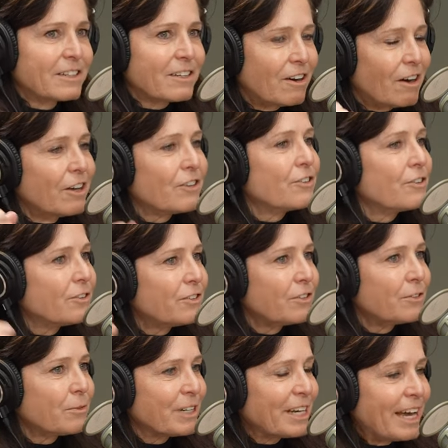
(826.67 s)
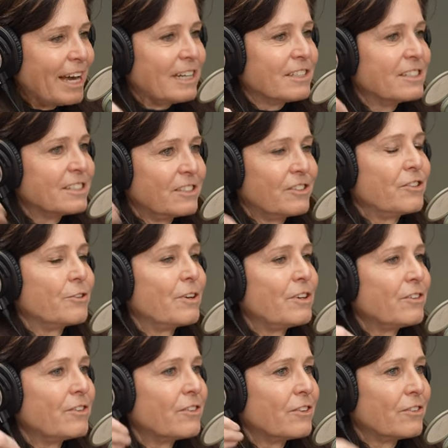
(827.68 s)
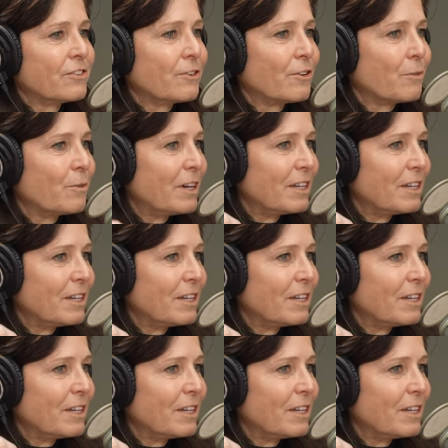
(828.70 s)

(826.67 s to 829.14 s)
cause you to react to situations in certain